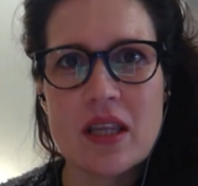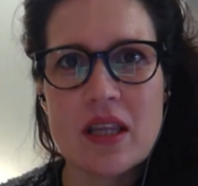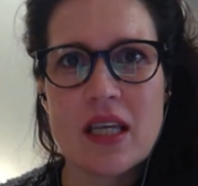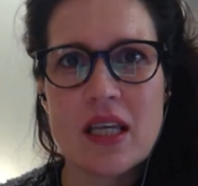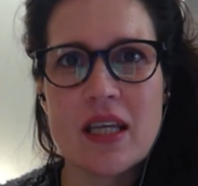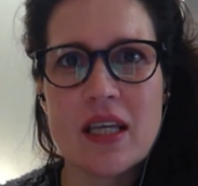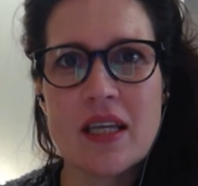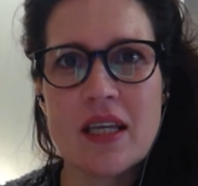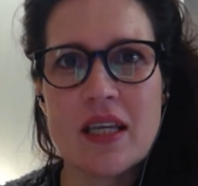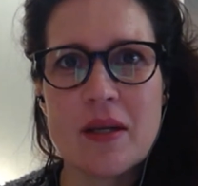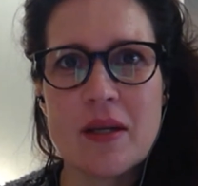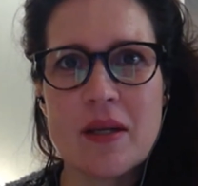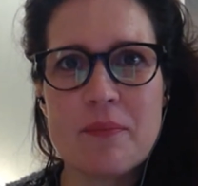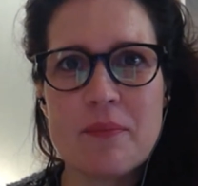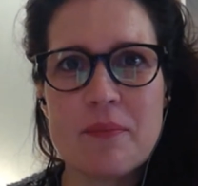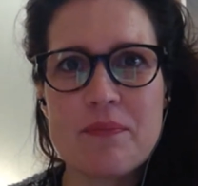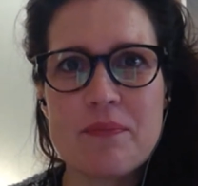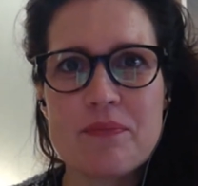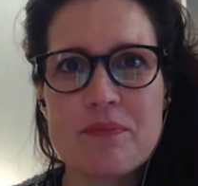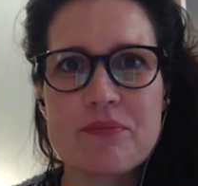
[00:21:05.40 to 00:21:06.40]
the
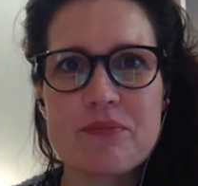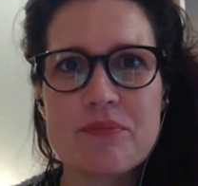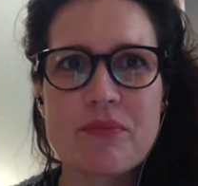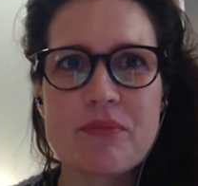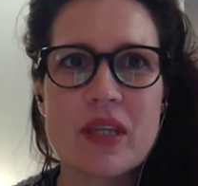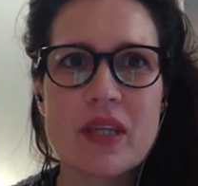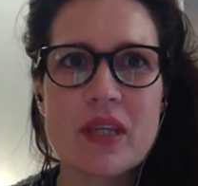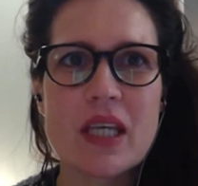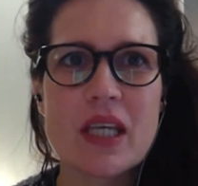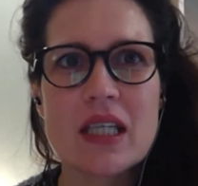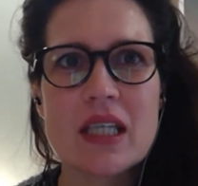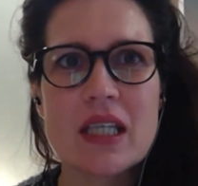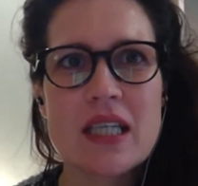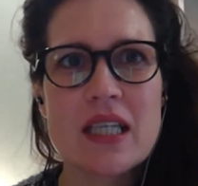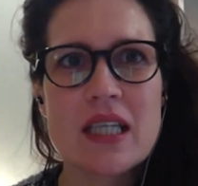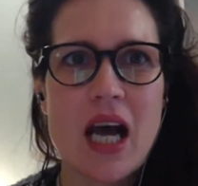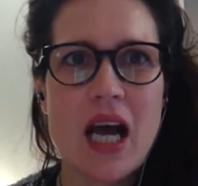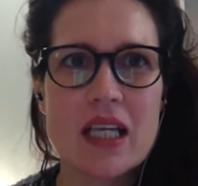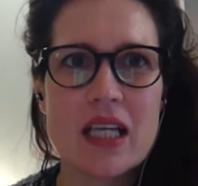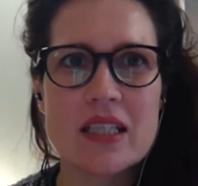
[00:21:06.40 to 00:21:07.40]

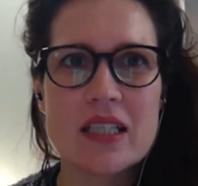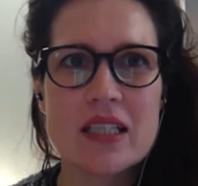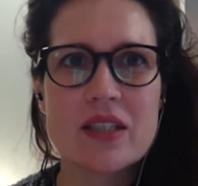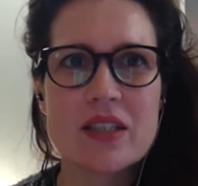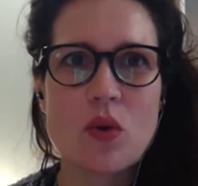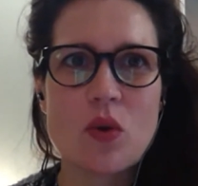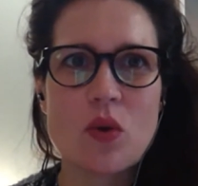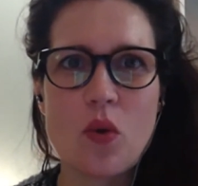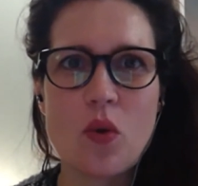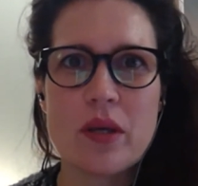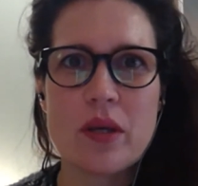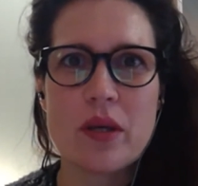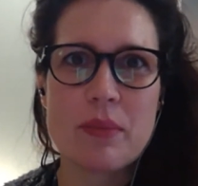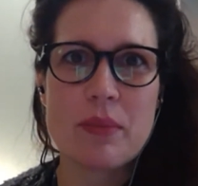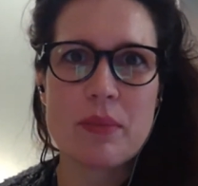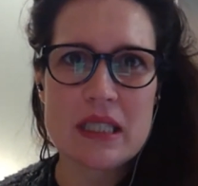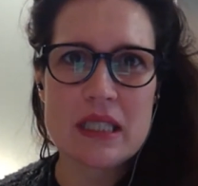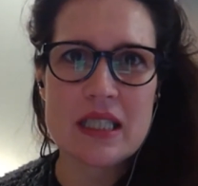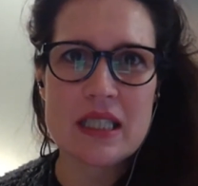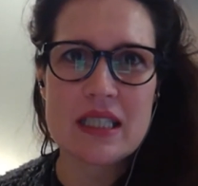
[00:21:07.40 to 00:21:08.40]
tasks or the
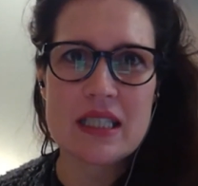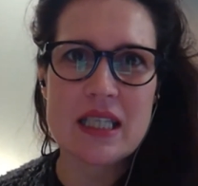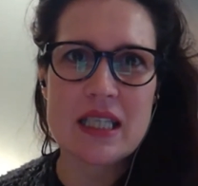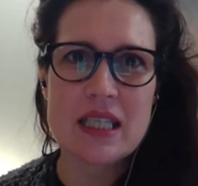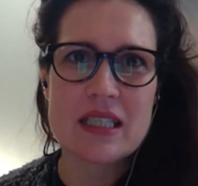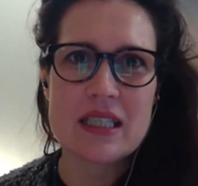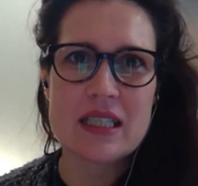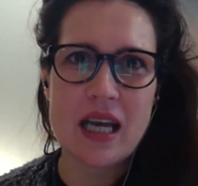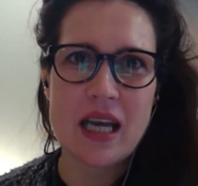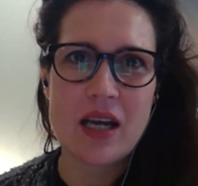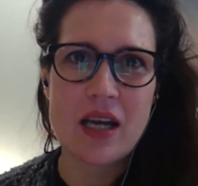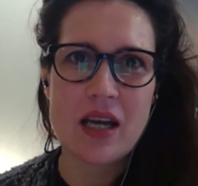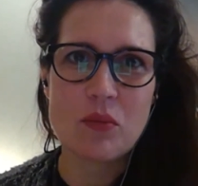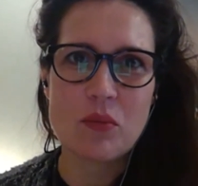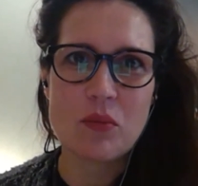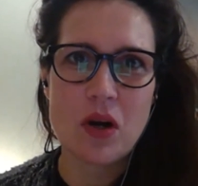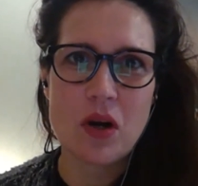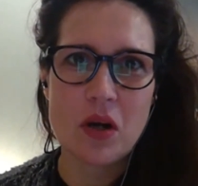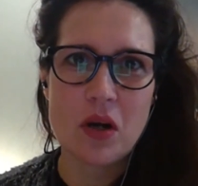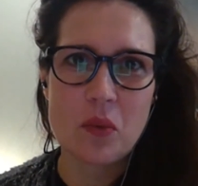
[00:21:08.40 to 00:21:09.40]
businesses that I
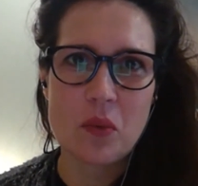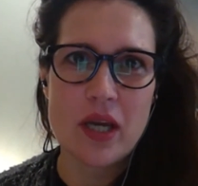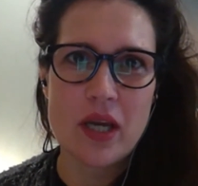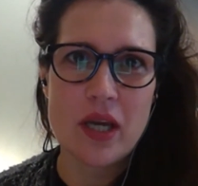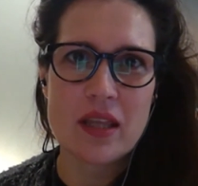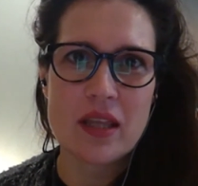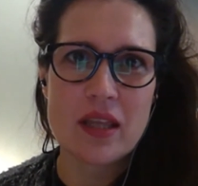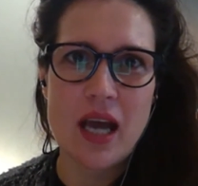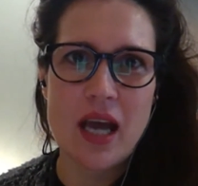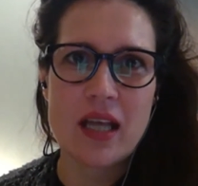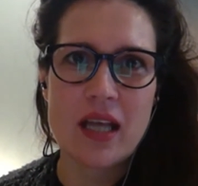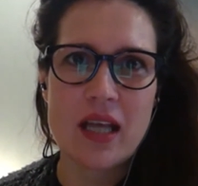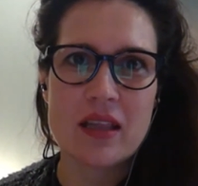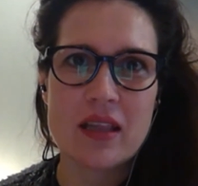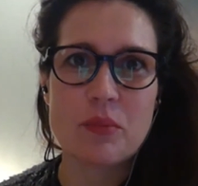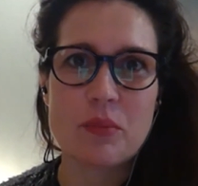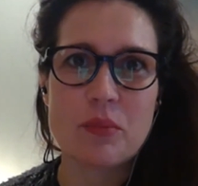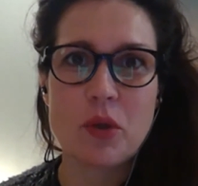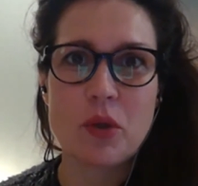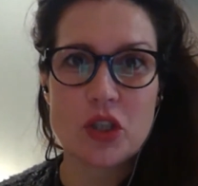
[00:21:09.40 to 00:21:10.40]
work with
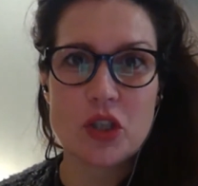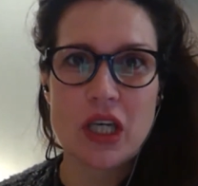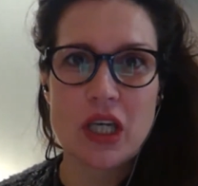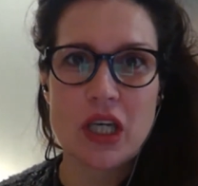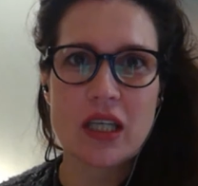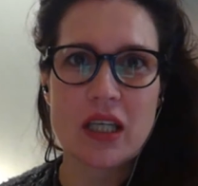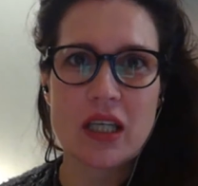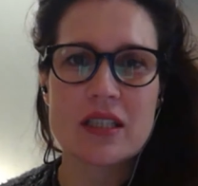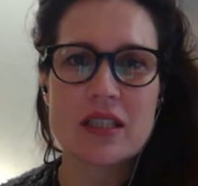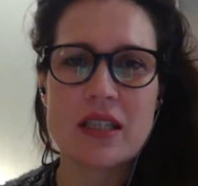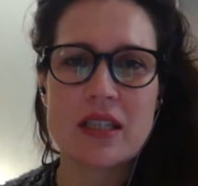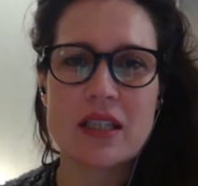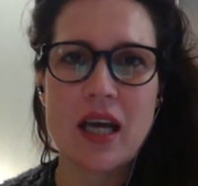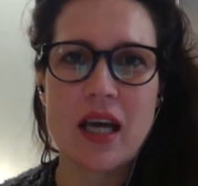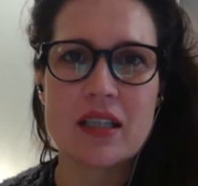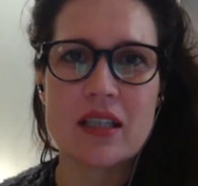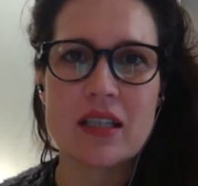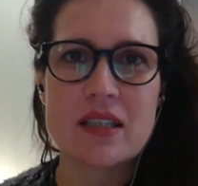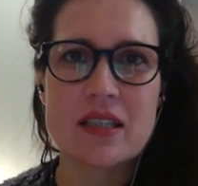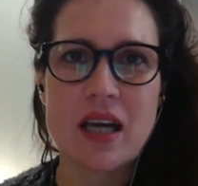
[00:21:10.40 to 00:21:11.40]
and the projects
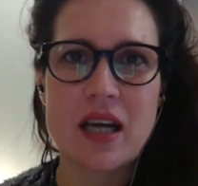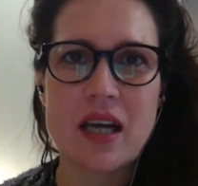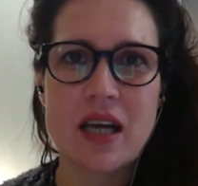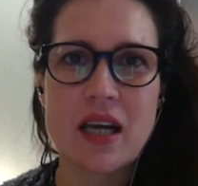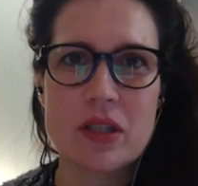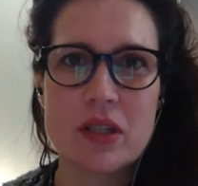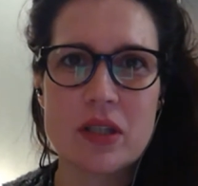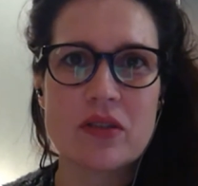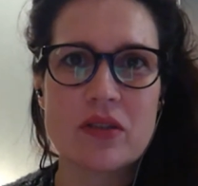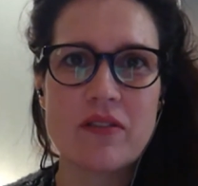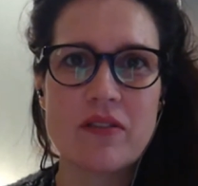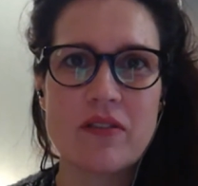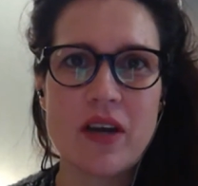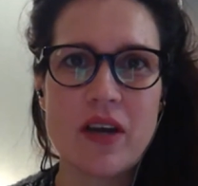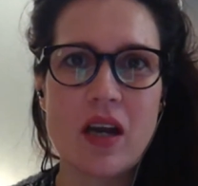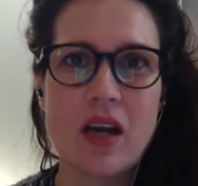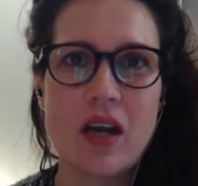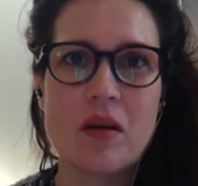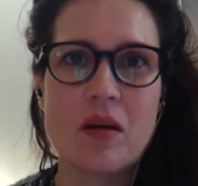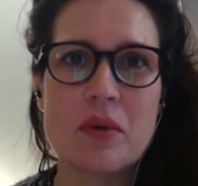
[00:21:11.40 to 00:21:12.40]
that I want to
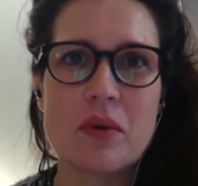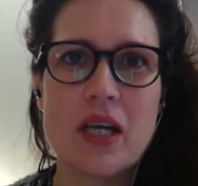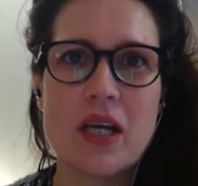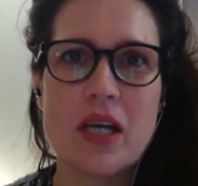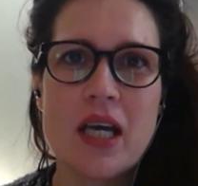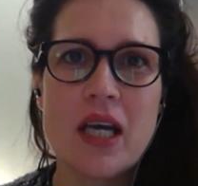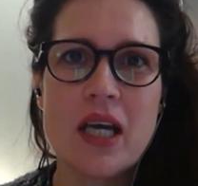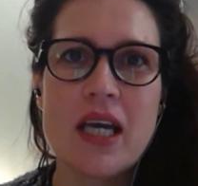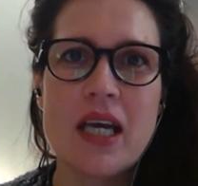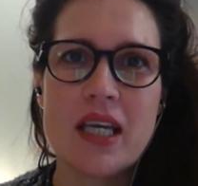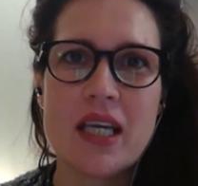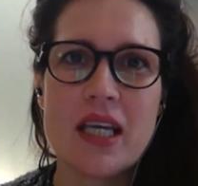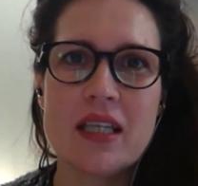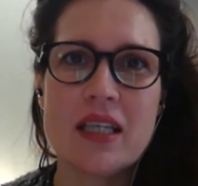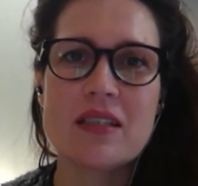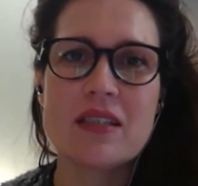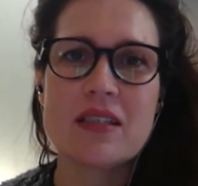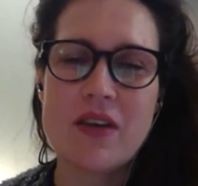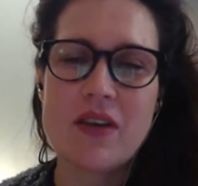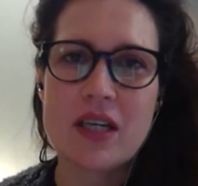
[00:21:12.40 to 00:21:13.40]
develop,
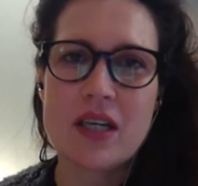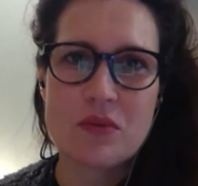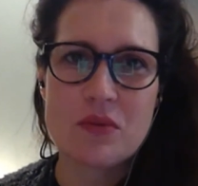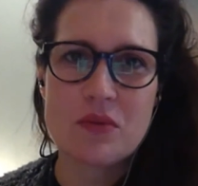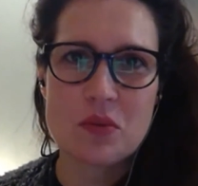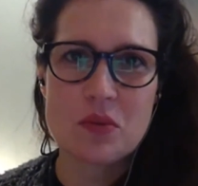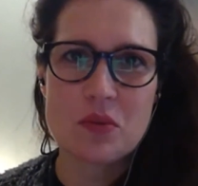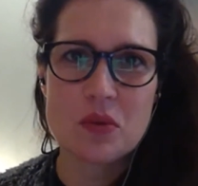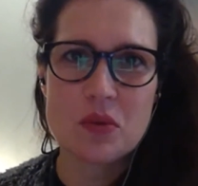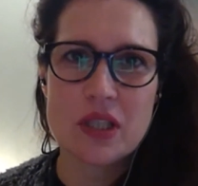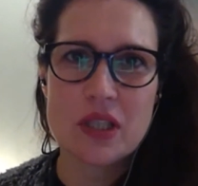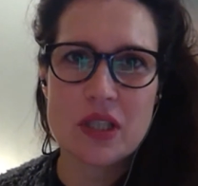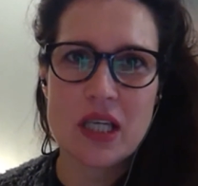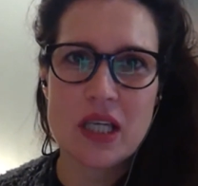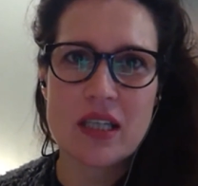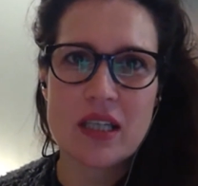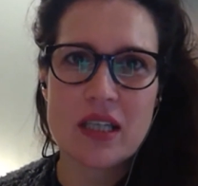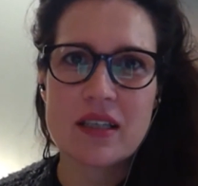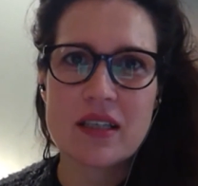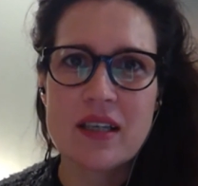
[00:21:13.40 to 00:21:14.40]
it's very
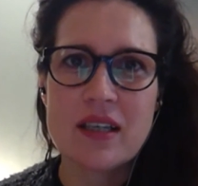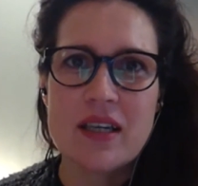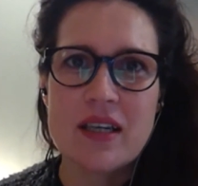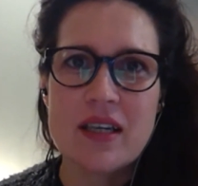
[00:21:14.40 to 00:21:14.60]
rewarding.